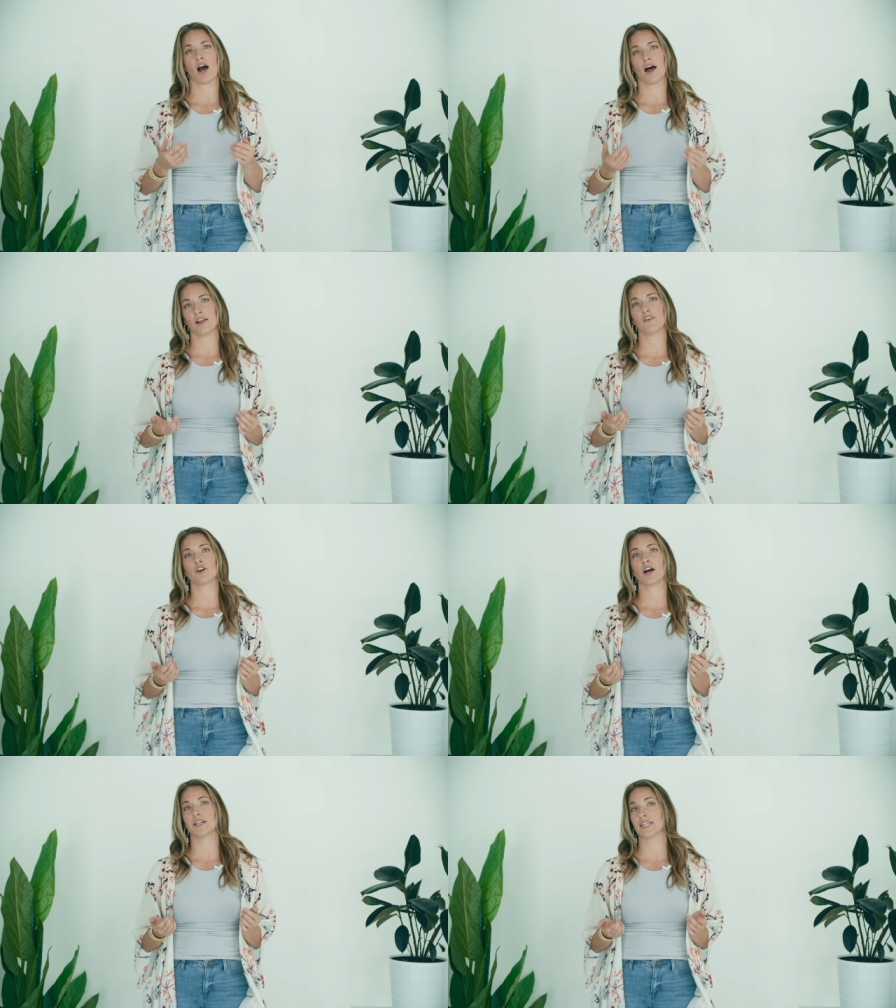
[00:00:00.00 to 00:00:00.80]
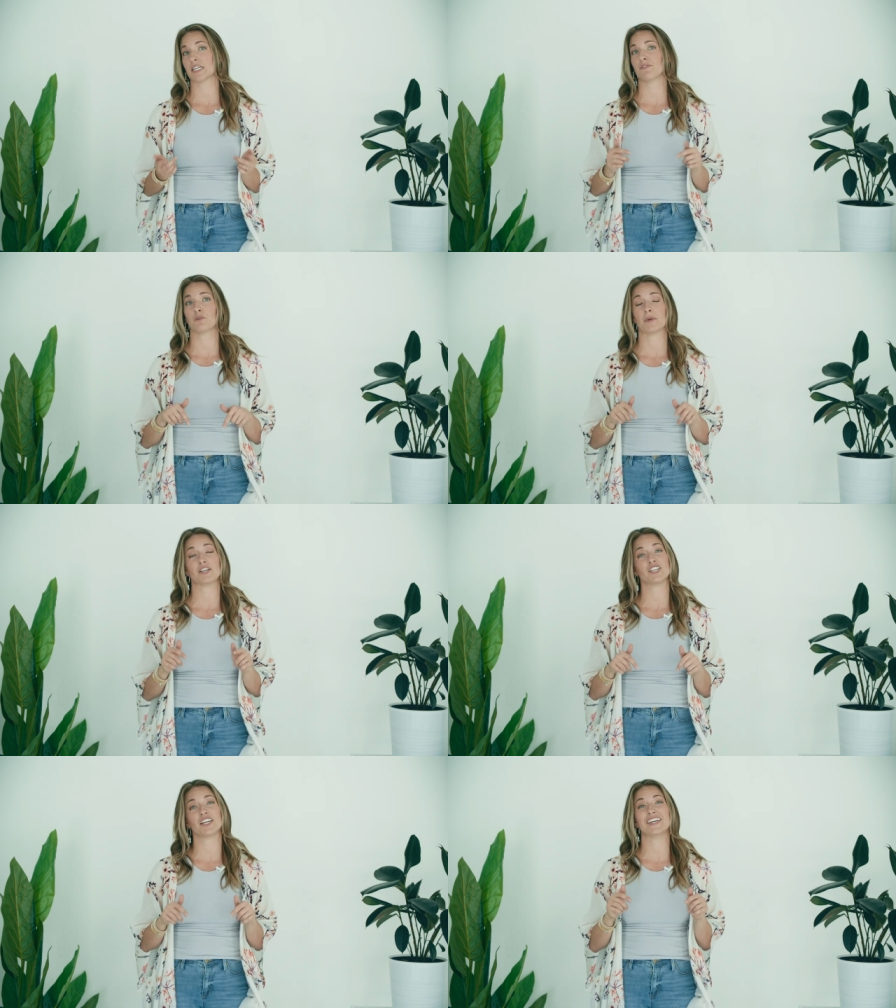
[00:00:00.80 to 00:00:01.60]
all of our contact
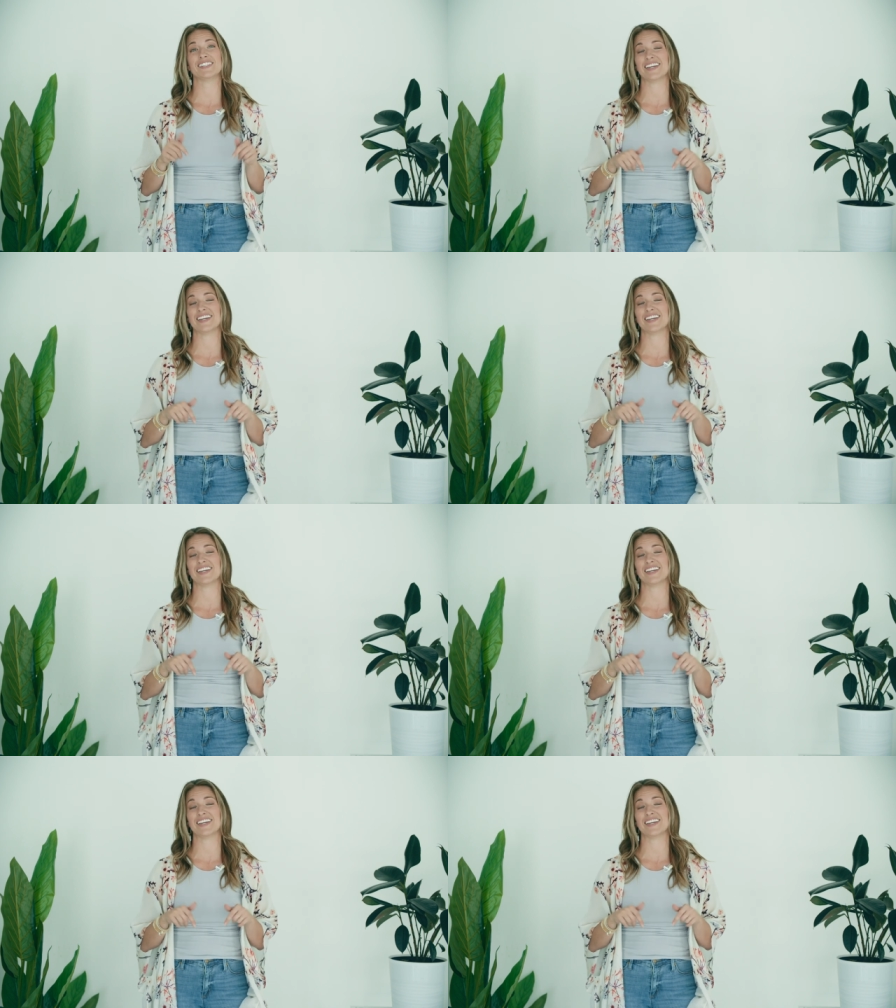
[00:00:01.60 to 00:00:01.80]
information is